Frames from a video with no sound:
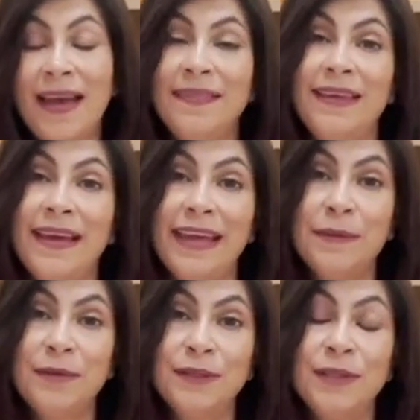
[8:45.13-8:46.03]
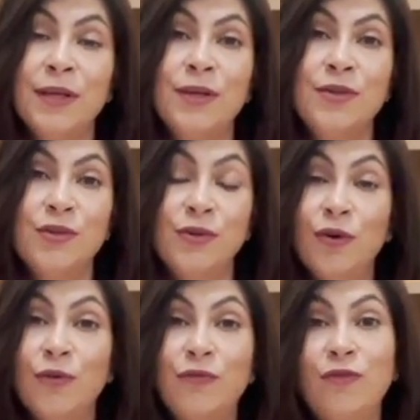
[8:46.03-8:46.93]
and they are able to
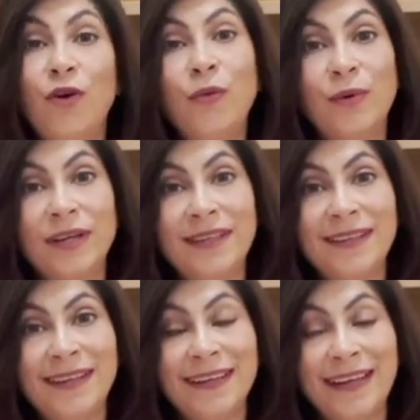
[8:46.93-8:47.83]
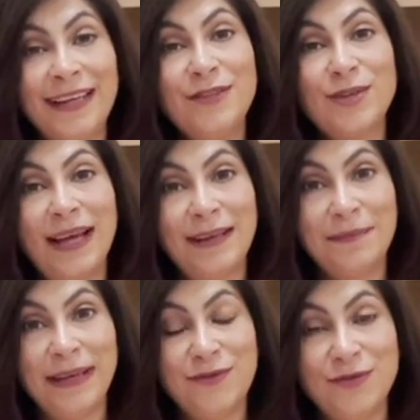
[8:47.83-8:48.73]
go forward into
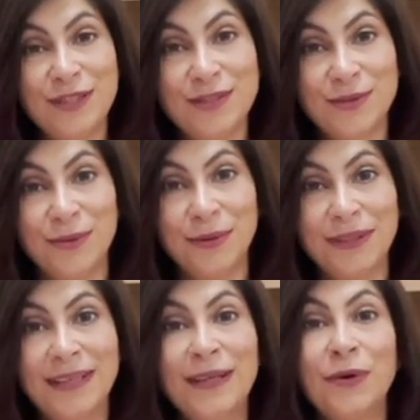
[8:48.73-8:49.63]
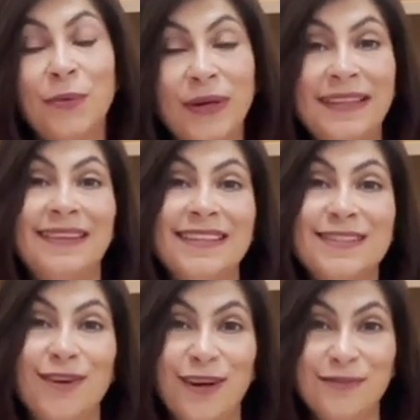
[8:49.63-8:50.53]
elementary school with
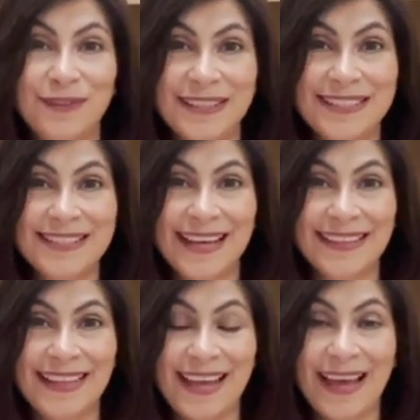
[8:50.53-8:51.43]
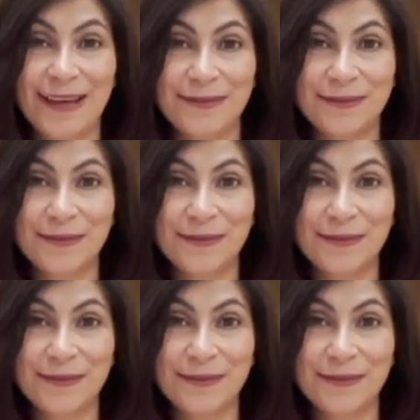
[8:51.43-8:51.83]
this confidence that they have